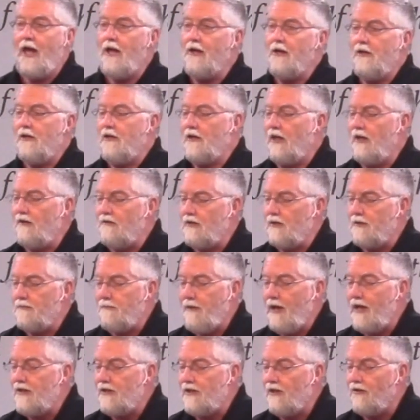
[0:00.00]
it gives us
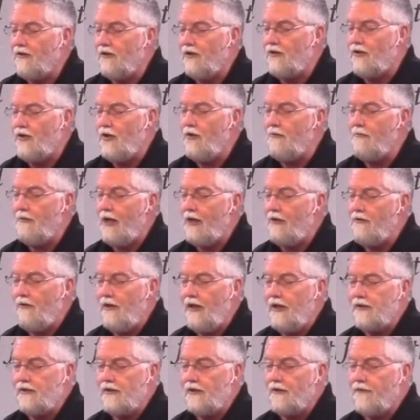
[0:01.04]
basically two main
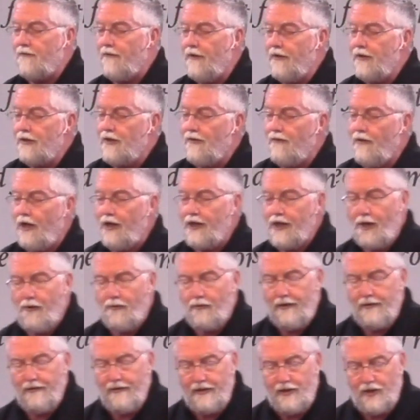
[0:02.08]
reasons. First of all, they
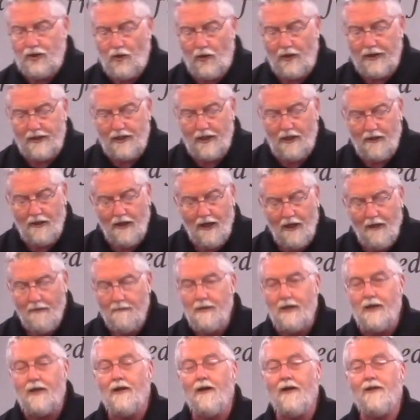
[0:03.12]
were rejoicing
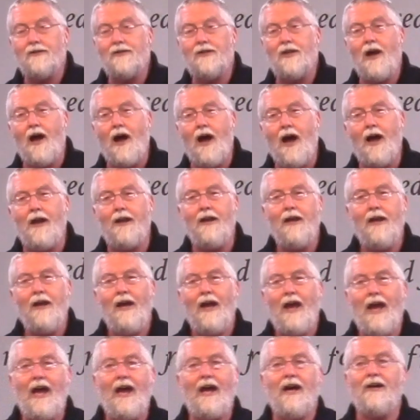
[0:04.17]
because God
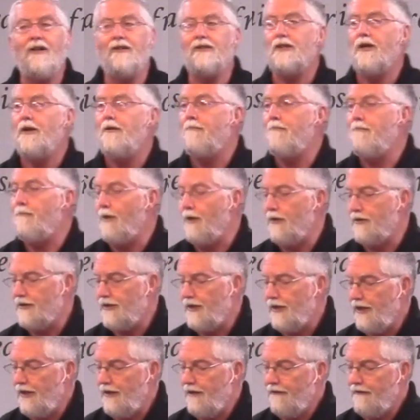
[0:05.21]
has
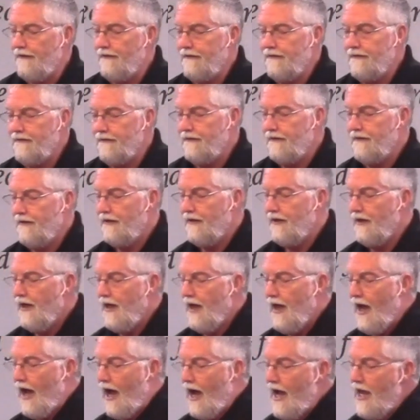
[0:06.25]
mercy.
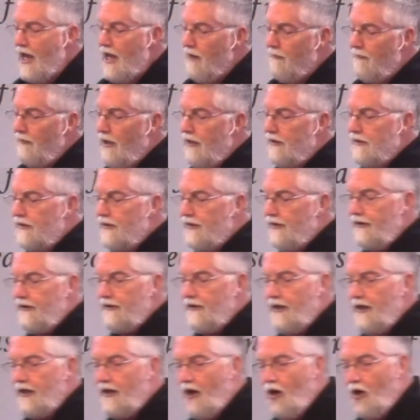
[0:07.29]
I am not
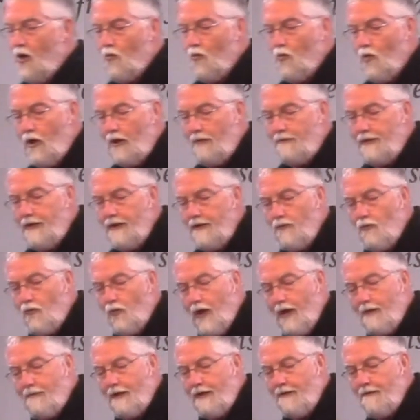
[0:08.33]
certain that all
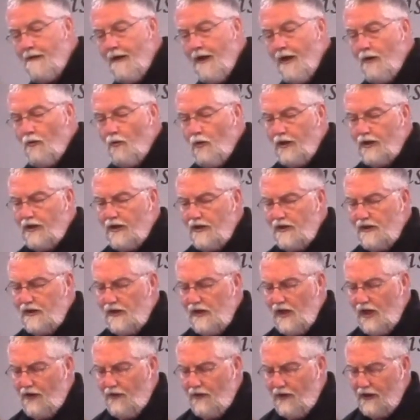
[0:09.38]
women would
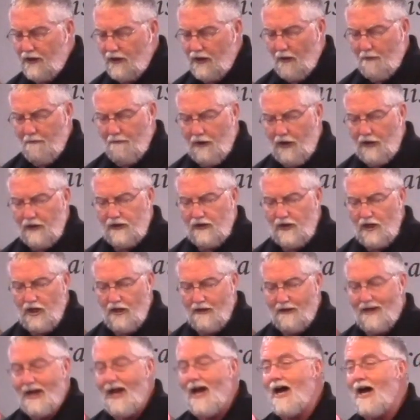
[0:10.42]
consider it the mercy
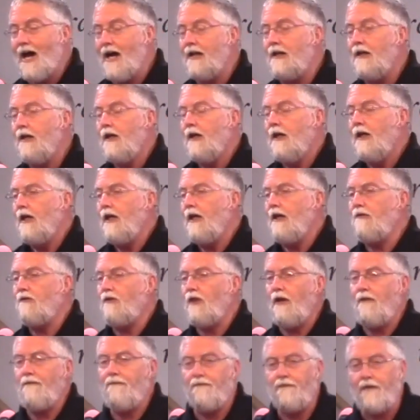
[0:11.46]
of God if
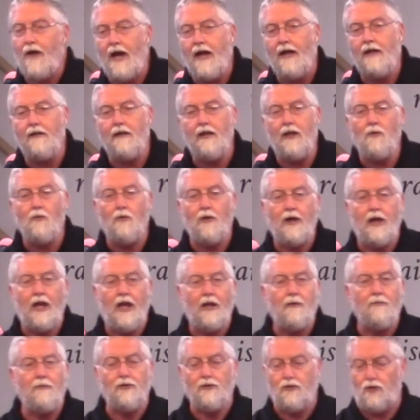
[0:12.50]
they finally were
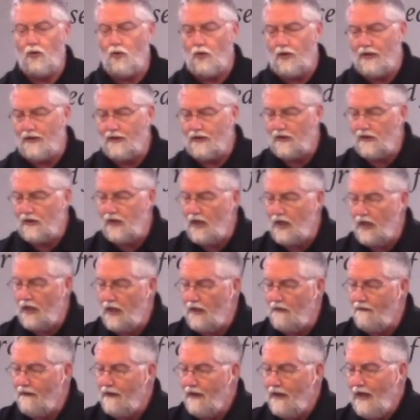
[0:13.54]
able to
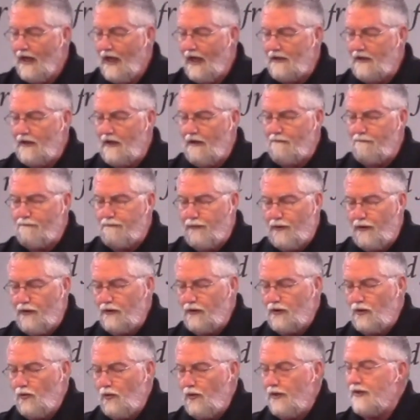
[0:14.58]
conceive and give
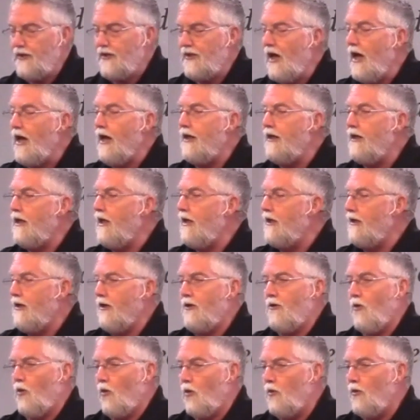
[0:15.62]
birth to a son in
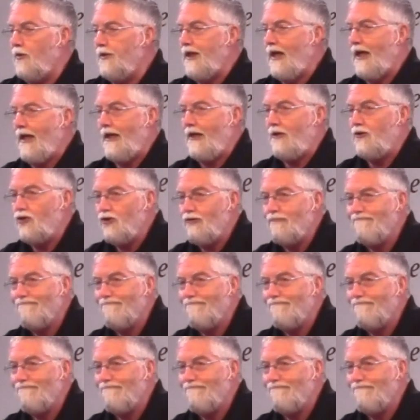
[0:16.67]
their old age.